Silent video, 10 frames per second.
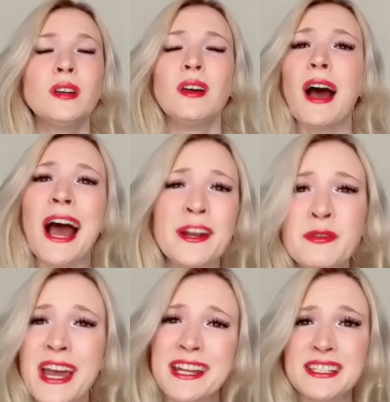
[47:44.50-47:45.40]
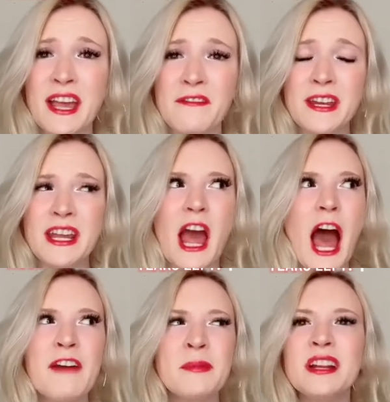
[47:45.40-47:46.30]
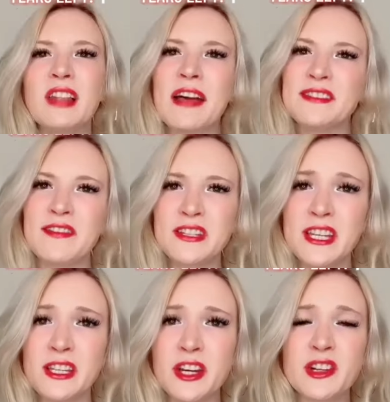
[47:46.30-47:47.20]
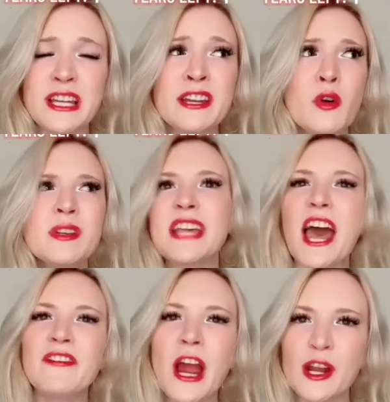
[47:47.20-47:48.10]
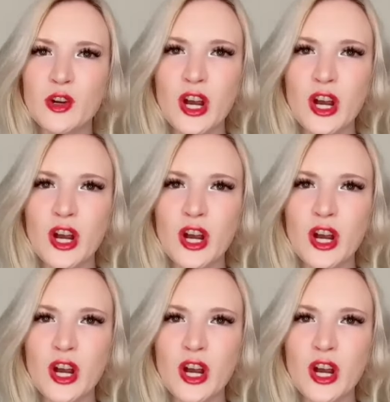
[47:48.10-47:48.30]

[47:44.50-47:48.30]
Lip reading: I don't get it, Stephanie. I've been alive 17 years, and no one's ever had a crush on...